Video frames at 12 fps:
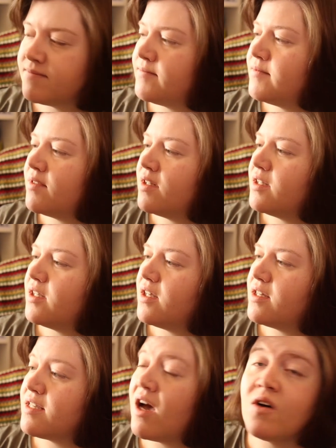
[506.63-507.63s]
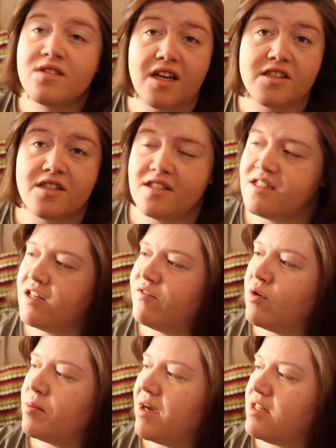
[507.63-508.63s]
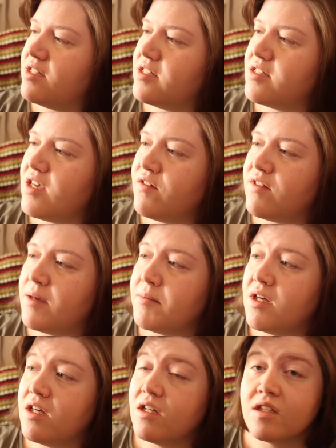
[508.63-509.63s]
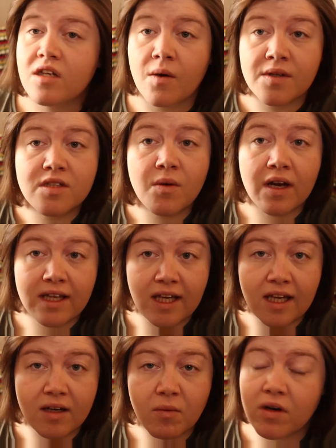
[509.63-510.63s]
I say a whole section, it's like four pages of them going to IKEA.